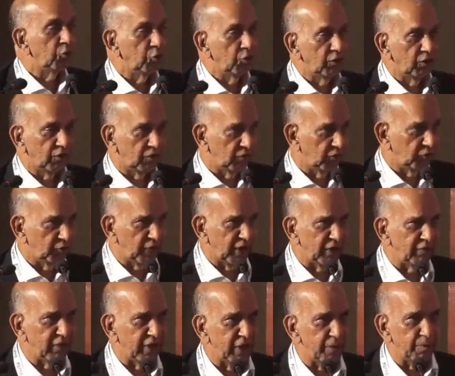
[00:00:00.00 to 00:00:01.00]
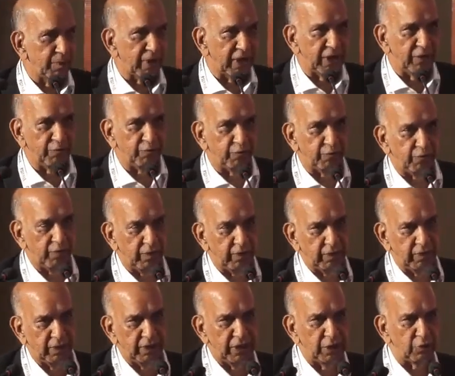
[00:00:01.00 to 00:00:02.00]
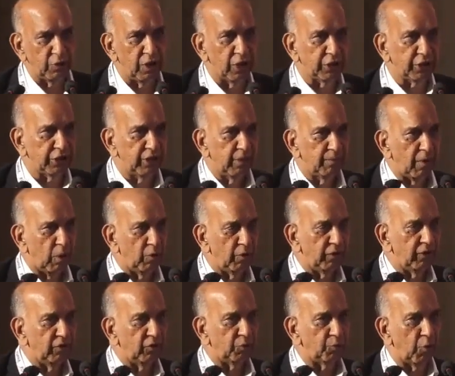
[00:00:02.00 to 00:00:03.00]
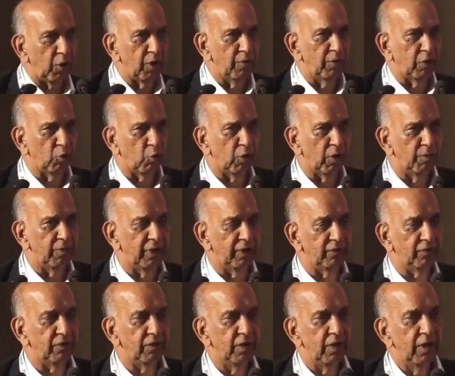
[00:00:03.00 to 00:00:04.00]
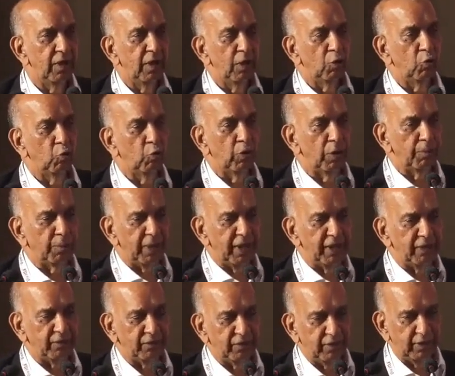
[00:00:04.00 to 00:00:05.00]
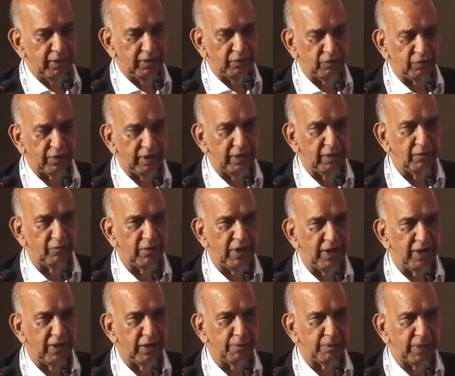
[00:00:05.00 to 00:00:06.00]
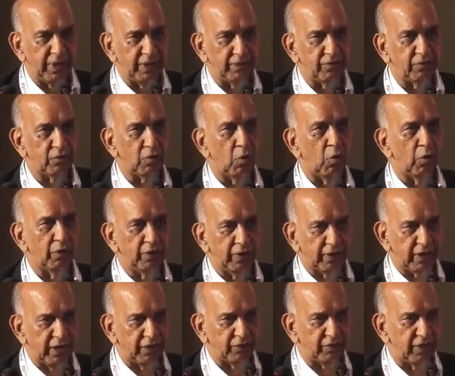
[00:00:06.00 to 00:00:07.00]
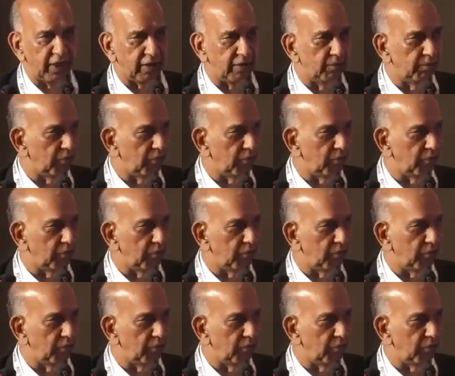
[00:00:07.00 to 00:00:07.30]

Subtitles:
this is very, very brief introduction about these polymer roller mills to replace the steel welded plates or the cast iron